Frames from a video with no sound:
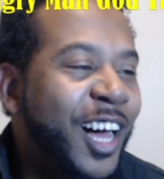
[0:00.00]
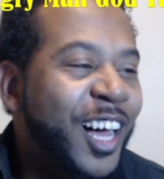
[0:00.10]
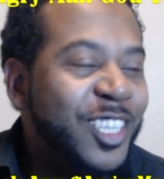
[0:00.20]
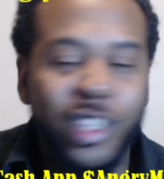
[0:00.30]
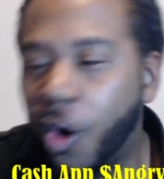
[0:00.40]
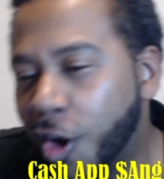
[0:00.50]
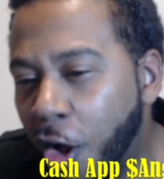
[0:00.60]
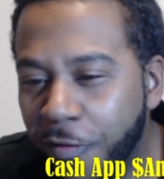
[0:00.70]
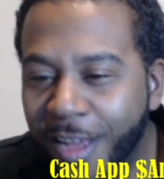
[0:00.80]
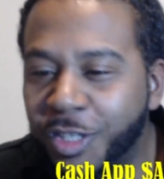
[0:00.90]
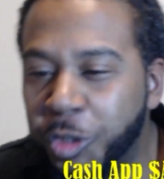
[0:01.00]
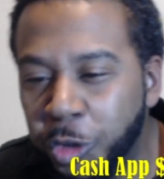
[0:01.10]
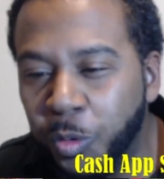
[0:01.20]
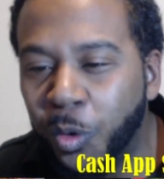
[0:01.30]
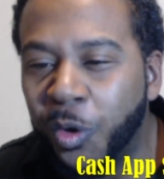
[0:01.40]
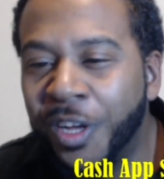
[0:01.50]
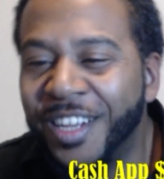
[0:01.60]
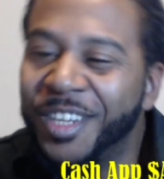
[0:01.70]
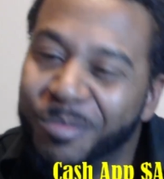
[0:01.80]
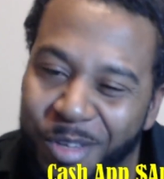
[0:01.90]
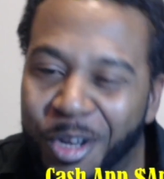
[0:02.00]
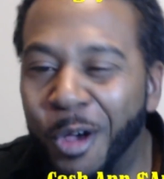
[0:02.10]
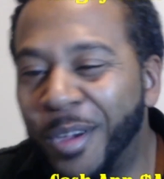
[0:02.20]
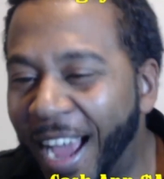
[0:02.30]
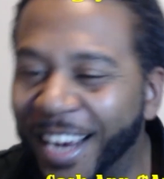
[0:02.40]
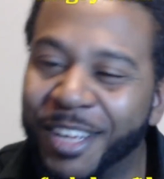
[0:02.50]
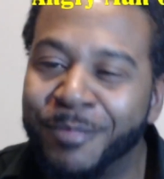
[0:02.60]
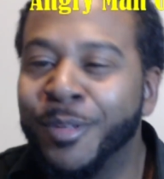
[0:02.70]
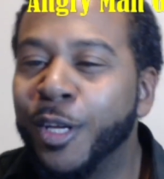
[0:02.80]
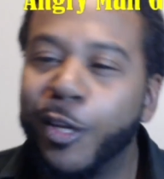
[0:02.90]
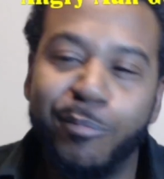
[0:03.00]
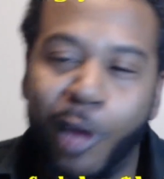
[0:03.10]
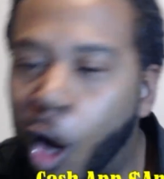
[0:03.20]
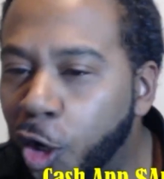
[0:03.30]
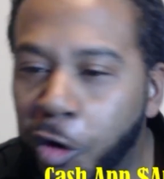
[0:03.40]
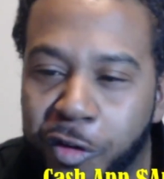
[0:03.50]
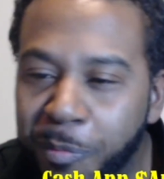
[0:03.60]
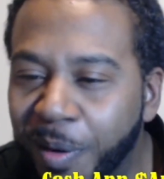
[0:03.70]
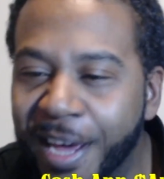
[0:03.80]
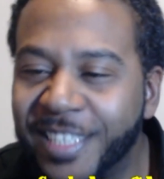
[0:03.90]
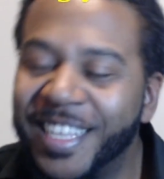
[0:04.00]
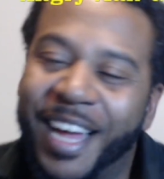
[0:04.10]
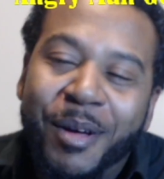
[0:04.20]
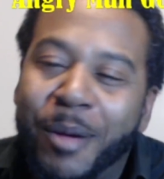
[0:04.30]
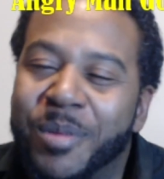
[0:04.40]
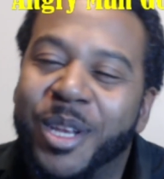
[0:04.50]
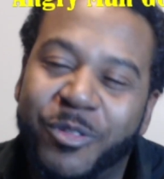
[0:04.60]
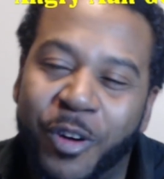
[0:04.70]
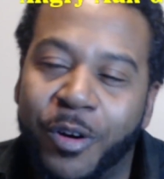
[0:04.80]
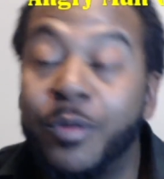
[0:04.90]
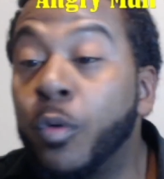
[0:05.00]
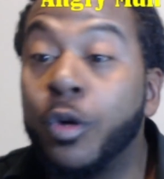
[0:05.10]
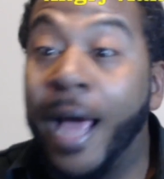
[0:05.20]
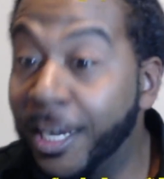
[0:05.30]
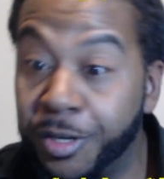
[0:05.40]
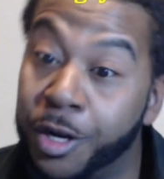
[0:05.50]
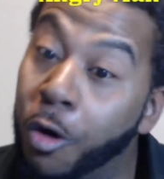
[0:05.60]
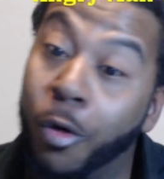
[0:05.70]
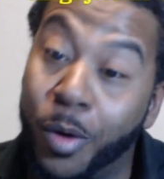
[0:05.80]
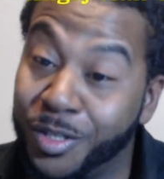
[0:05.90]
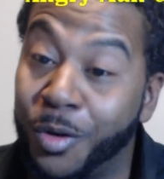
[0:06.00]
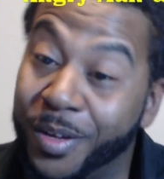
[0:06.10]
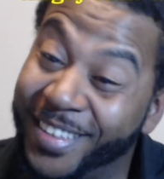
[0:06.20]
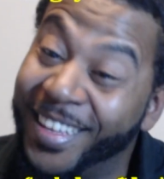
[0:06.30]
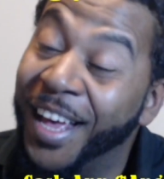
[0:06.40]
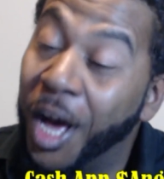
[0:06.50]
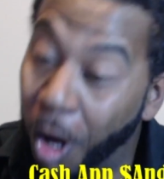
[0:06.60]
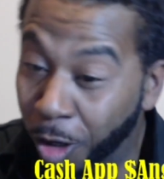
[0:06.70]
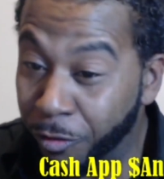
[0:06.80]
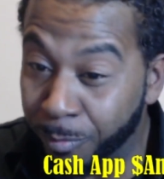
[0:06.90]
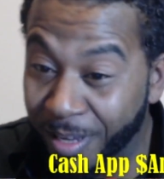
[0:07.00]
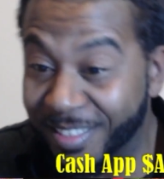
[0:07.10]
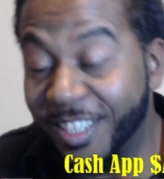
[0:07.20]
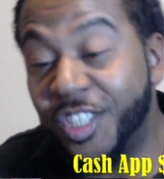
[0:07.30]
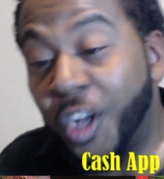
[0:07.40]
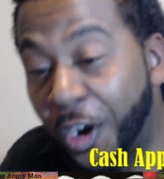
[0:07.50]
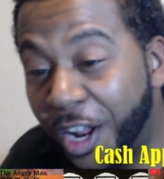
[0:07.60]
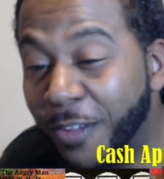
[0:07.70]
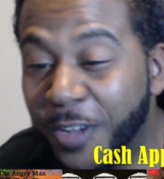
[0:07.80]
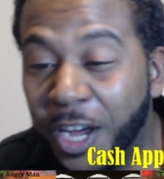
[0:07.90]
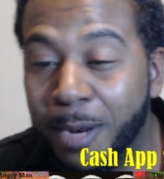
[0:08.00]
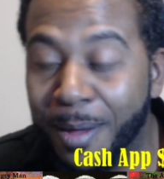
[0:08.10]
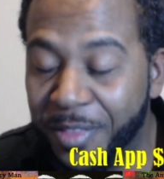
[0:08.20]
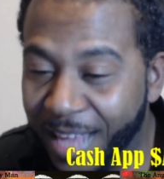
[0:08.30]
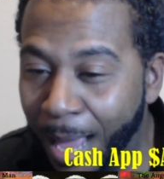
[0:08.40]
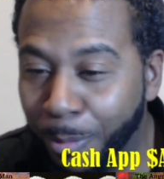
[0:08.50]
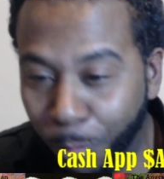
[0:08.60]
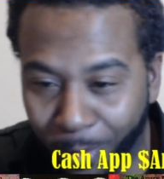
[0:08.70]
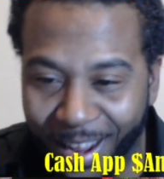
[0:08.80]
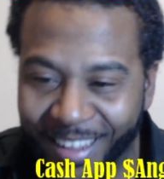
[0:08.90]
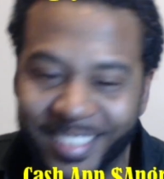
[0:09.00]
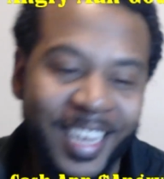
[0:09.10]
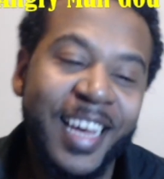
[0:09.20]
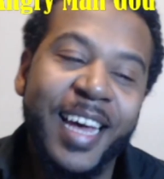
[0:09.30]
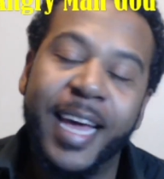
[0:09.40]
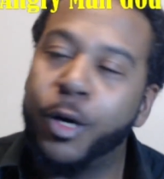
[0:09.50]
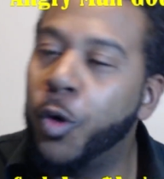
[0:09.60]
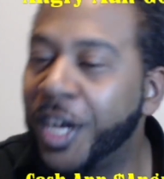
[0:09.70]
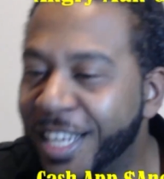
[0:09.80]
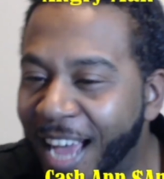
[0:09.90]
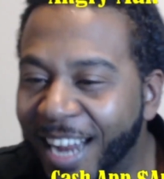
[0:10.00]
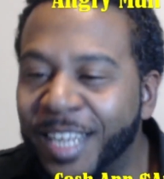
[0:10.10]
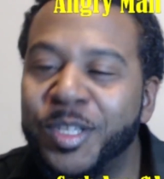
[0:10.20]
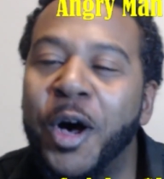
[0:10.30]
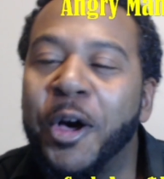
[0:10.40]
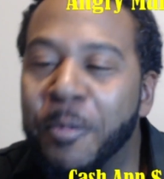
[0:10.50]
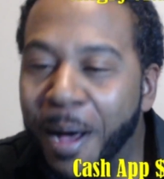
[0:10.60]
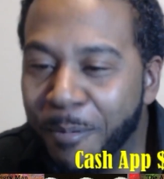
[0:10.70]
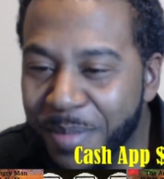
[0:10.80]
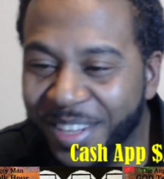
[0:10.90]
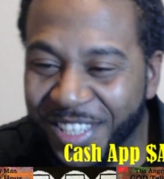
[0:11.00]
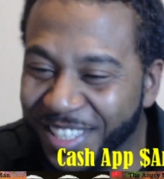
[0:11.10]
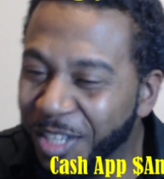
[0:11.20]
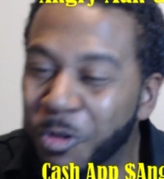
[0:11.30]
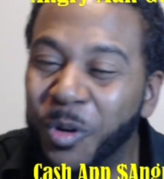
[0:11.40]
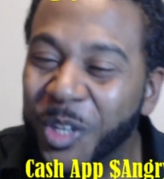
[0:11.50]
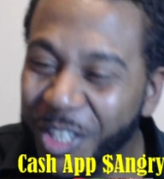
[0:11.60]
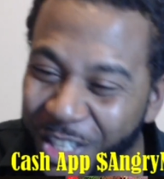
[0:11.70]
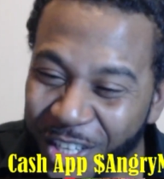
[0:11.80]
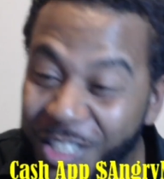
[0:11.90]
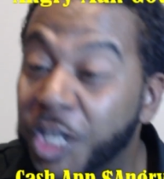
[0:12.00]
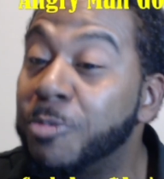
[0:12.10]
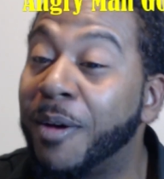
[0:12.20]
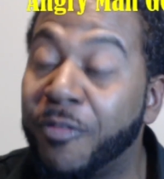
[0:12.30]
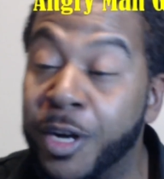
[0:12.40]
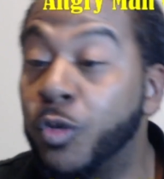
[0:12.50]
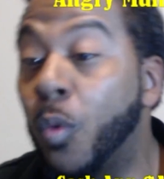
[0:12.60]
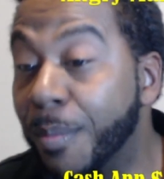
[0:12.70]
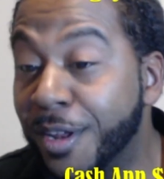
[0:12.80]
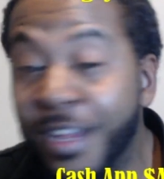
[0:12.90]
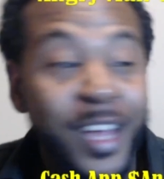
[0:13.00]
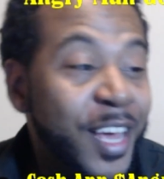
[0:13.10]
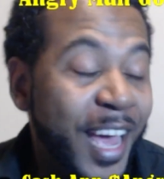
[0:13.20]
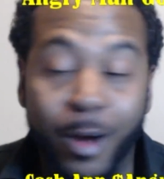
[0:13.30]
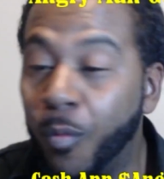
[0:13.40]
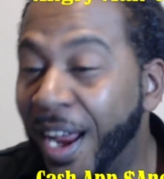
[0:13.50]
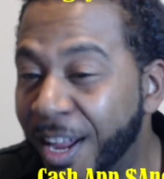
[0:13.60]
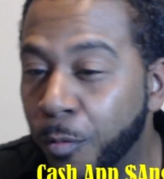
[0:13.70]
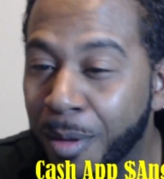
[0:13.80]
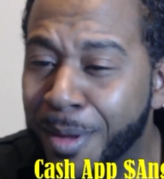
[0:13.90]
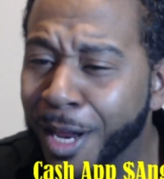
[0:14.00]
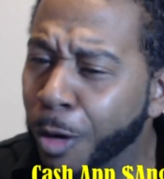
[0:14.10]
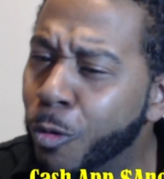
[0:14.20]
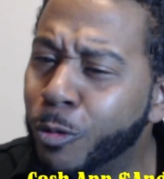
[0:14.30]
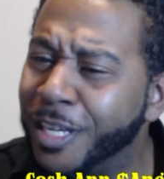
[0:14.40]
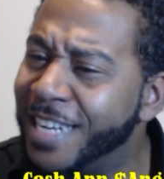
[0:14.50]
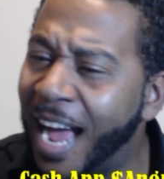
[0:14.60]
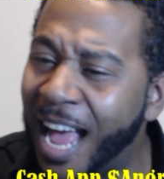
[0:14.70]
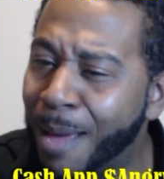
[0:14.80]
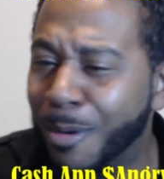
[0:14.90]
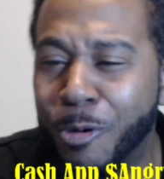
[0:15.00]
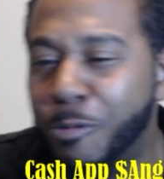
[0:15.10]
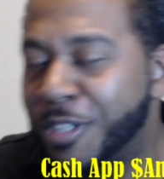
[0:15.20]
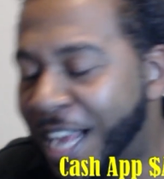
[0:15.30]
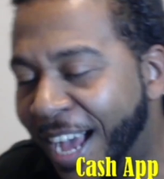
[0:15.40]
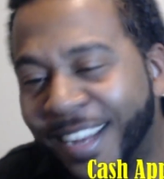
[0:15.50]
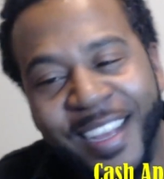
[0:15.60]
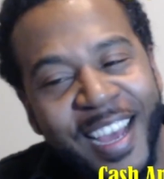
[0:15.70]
Started off as usual, you know, kind of all over the place. I mean, actually, no, it wasn't all over the place. They started out talking about the Capitol riots, quickly got into talking about bitches and who look good, excuse my French, women, and rating women and who's a dime and who's not.